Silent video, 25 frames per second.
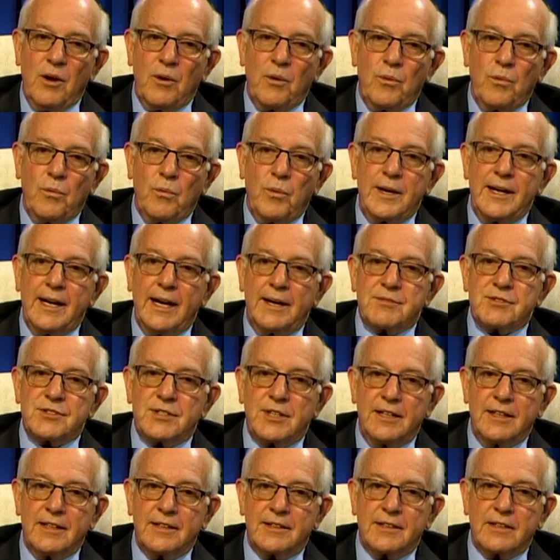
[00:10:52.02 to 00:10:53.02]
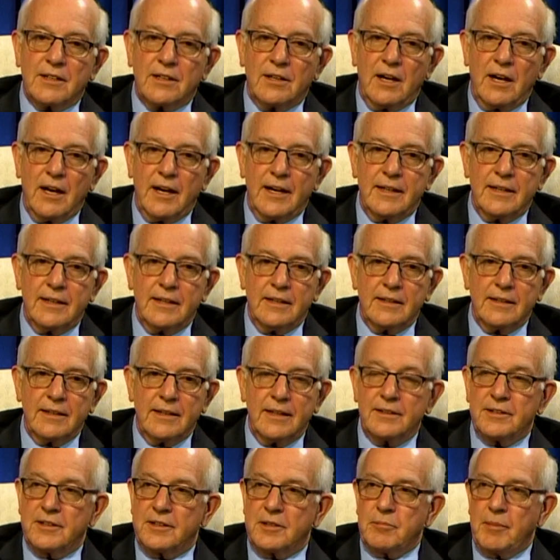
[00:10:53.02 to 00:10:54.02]
We have seen a decline
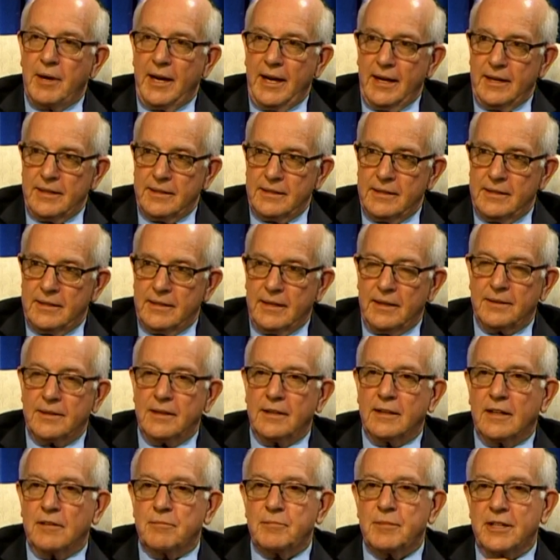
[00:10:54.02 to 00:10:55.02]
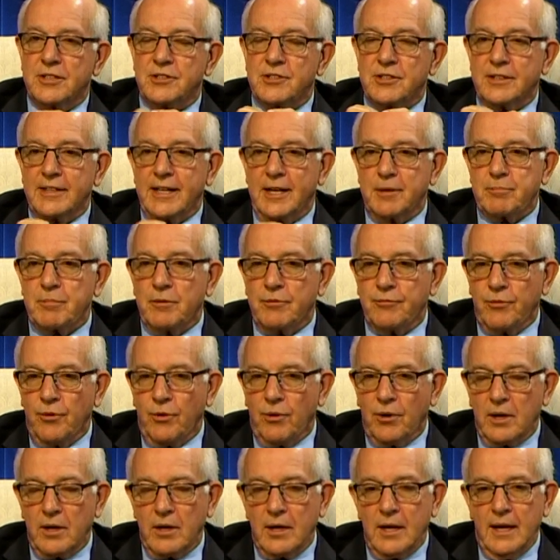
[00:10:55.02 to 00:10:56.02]
in the demand. I think I've mentioned that
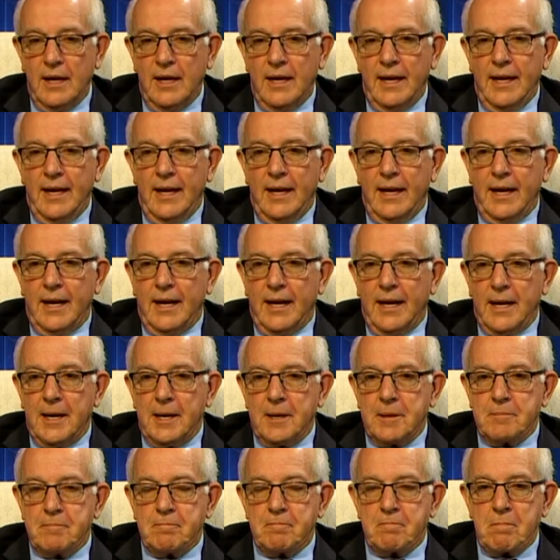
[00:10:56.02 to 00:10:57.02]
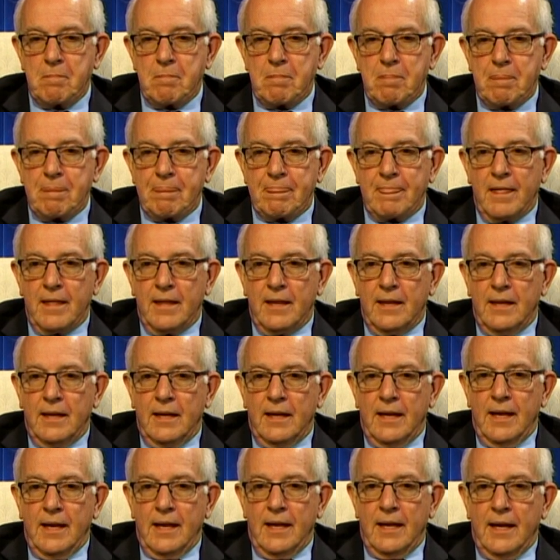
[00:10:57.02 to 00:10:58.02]
before.
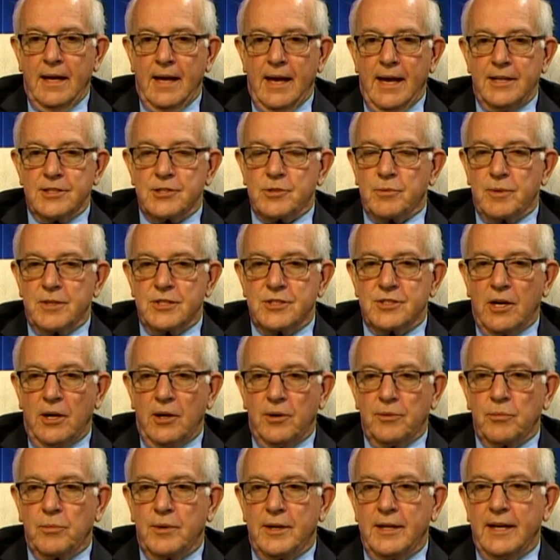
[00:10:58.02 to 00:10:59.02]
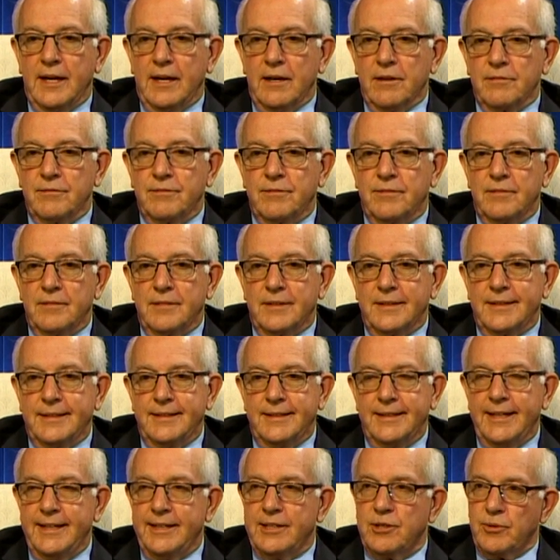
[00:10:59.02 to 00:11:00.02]
As a result, we have
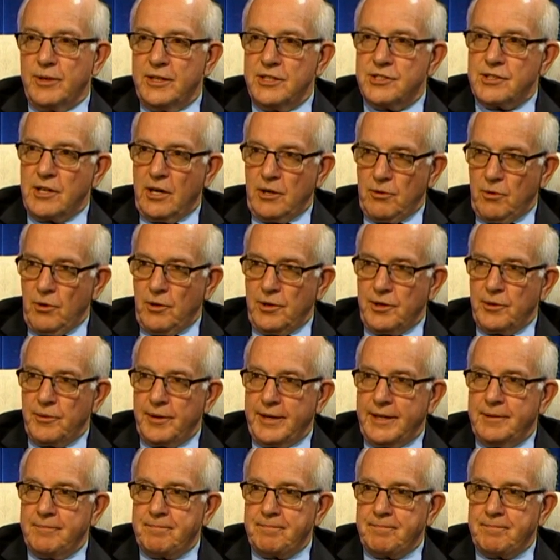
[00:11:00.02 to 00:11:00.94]
decreased our ordering,